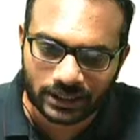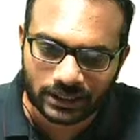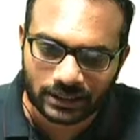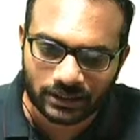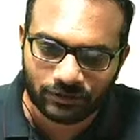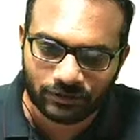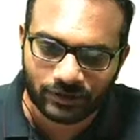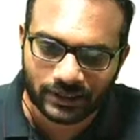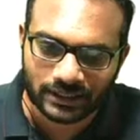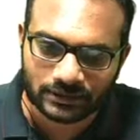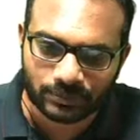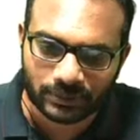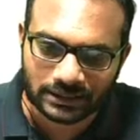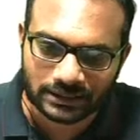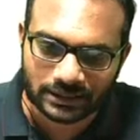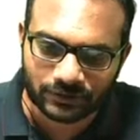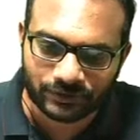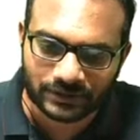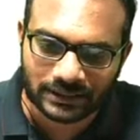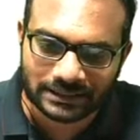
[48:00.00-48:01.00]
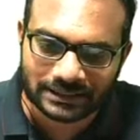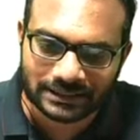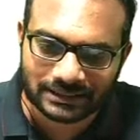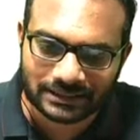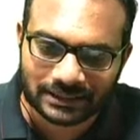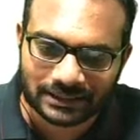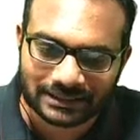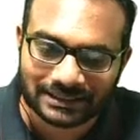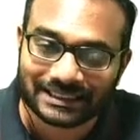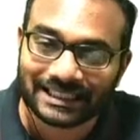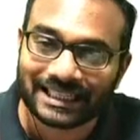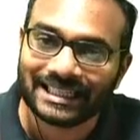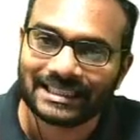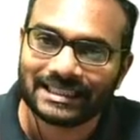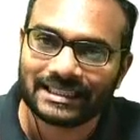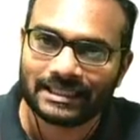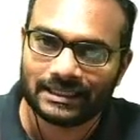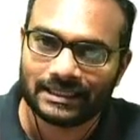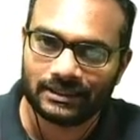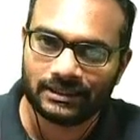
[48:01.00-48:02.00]
in phase space, if this is the
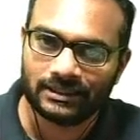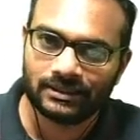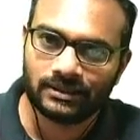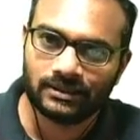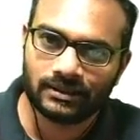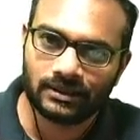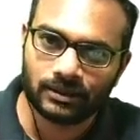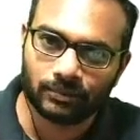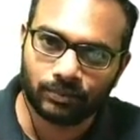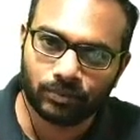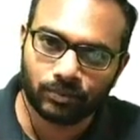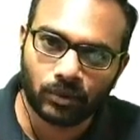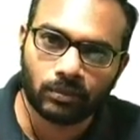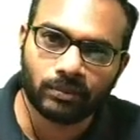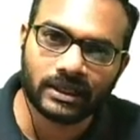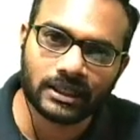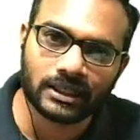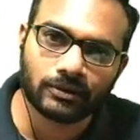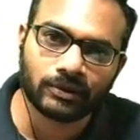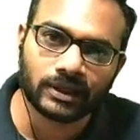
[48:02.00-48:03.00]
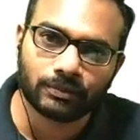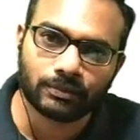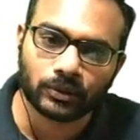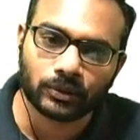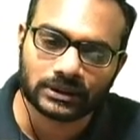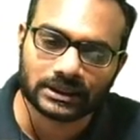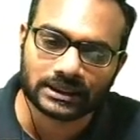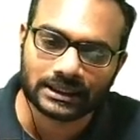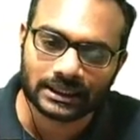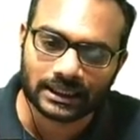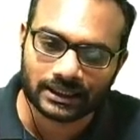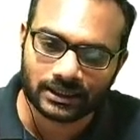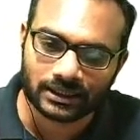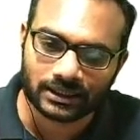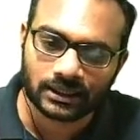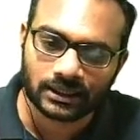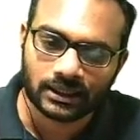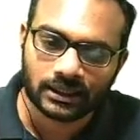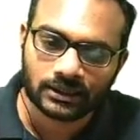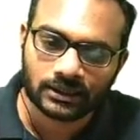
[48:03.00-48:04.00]
state, the momentum and position at.
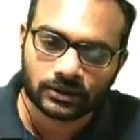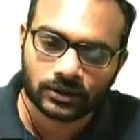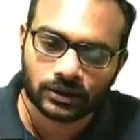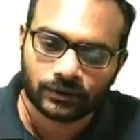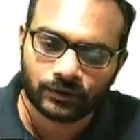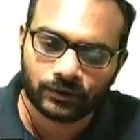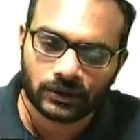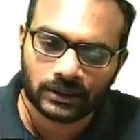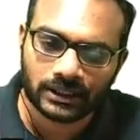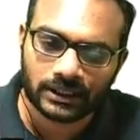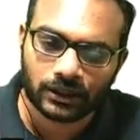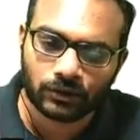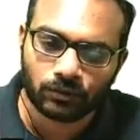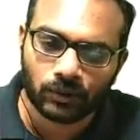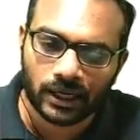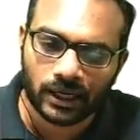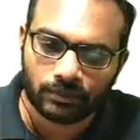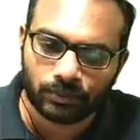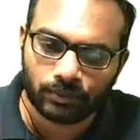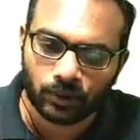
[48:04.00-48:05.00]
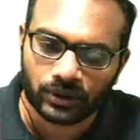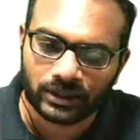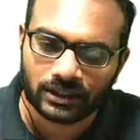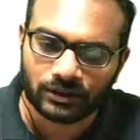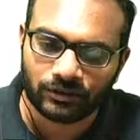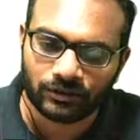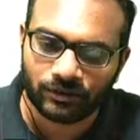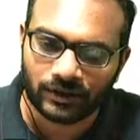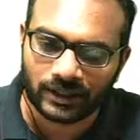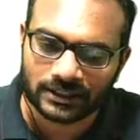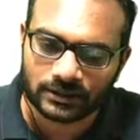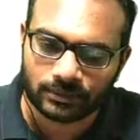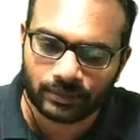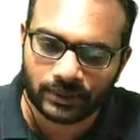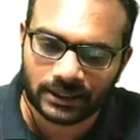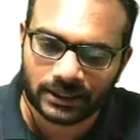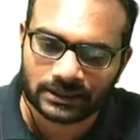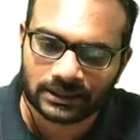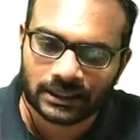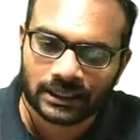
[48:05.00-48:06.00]
So if you take one point in phase
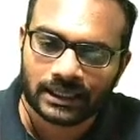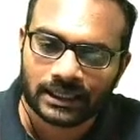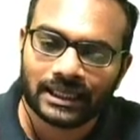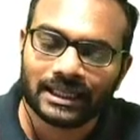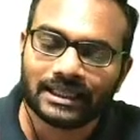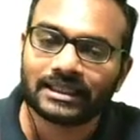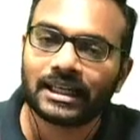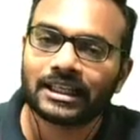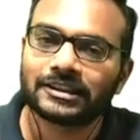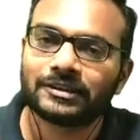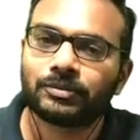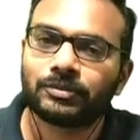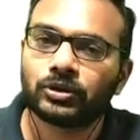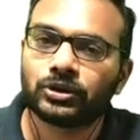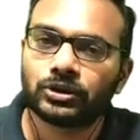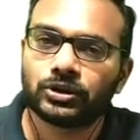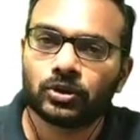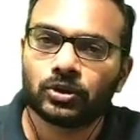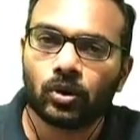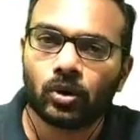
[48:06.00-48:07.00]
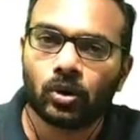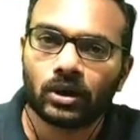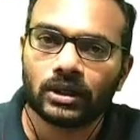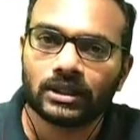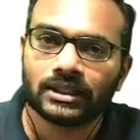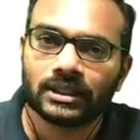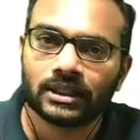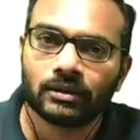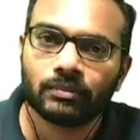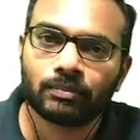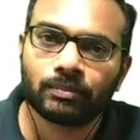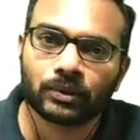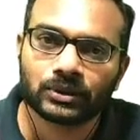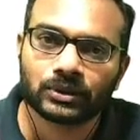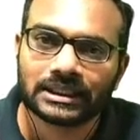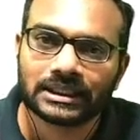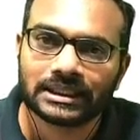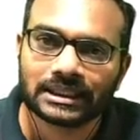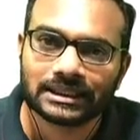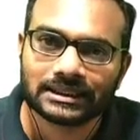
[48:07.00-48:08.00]
space, it corresponds to all the
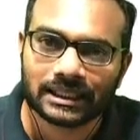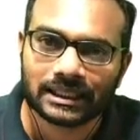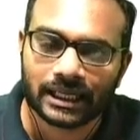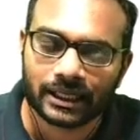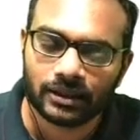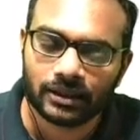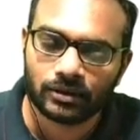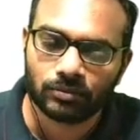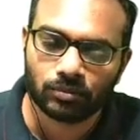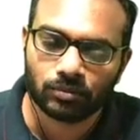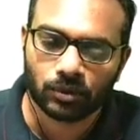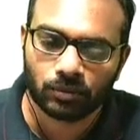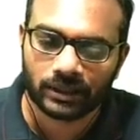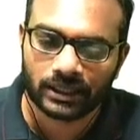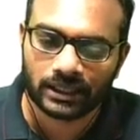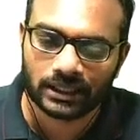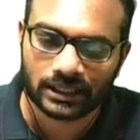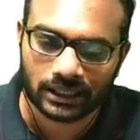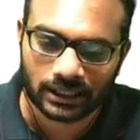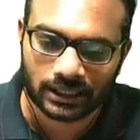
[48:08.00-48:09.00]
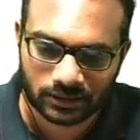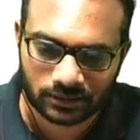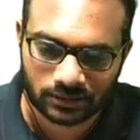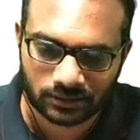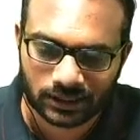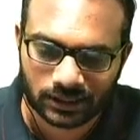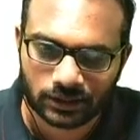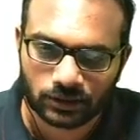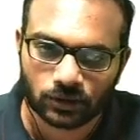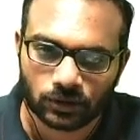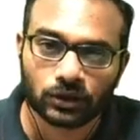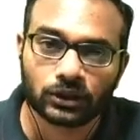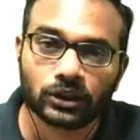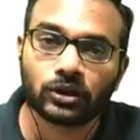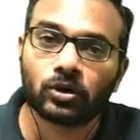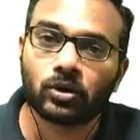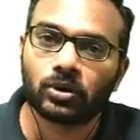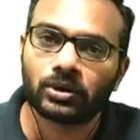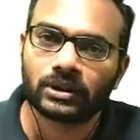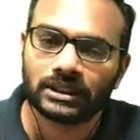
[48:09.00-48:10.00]
positions and momenta. Right, all the
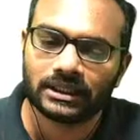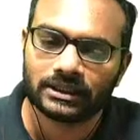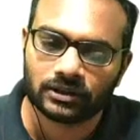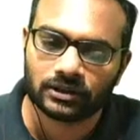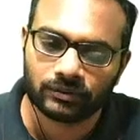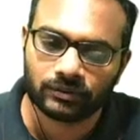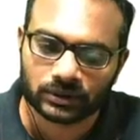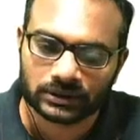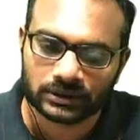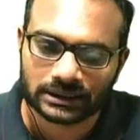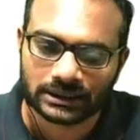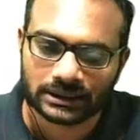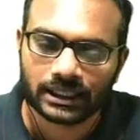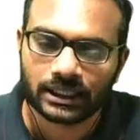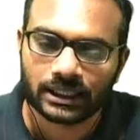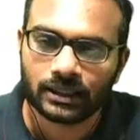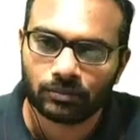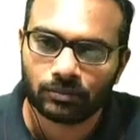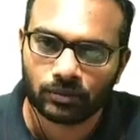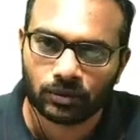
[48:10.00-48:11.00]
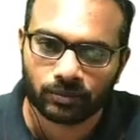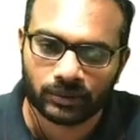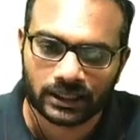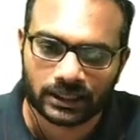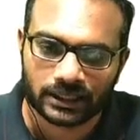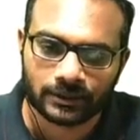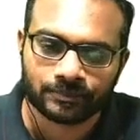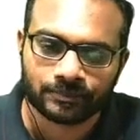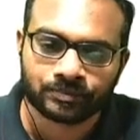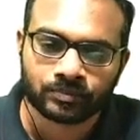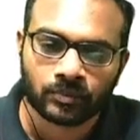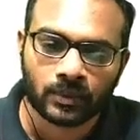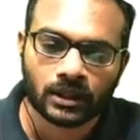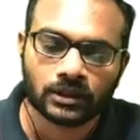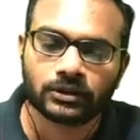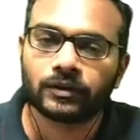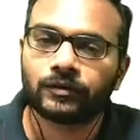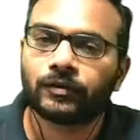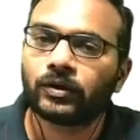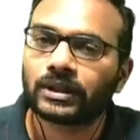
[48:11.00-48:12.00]
coordinates of position and momenta.
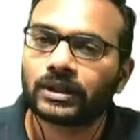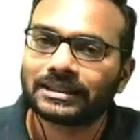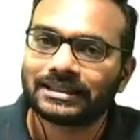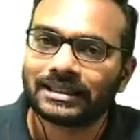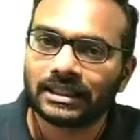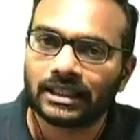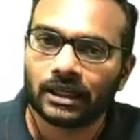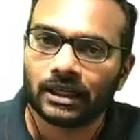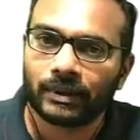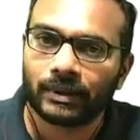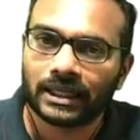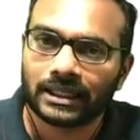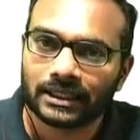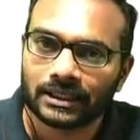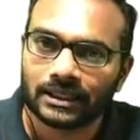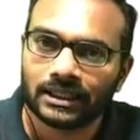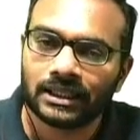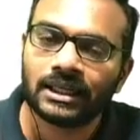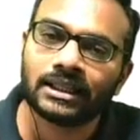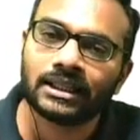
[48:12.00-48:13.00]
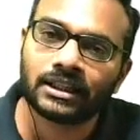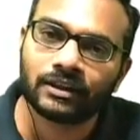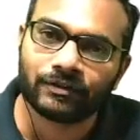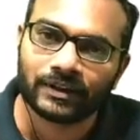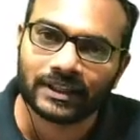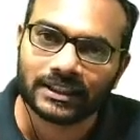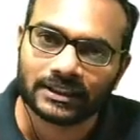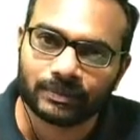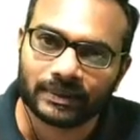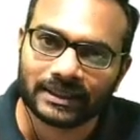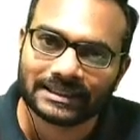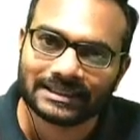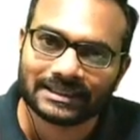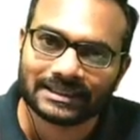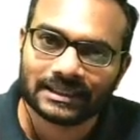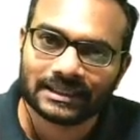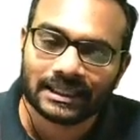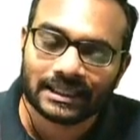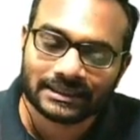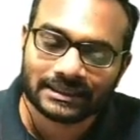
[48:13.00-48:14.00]
So for a single particle, the phase space is
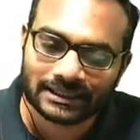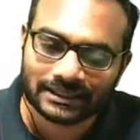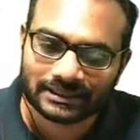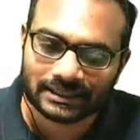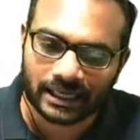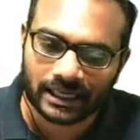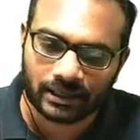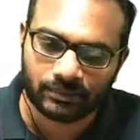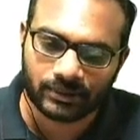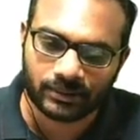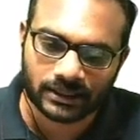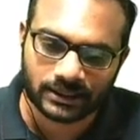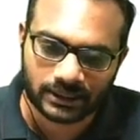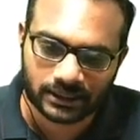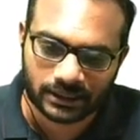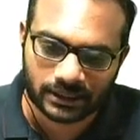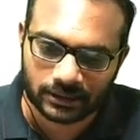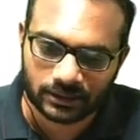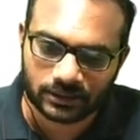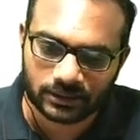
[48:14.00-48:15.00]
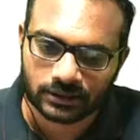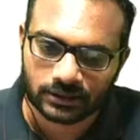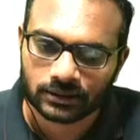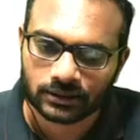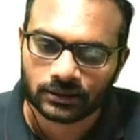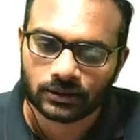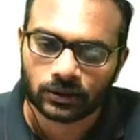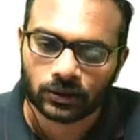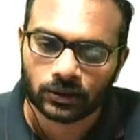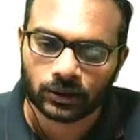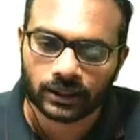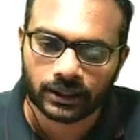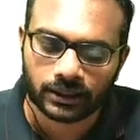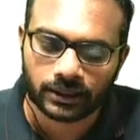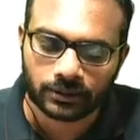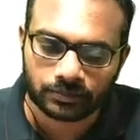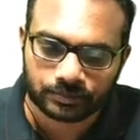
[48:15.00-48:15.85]
6-dimensional. Okay.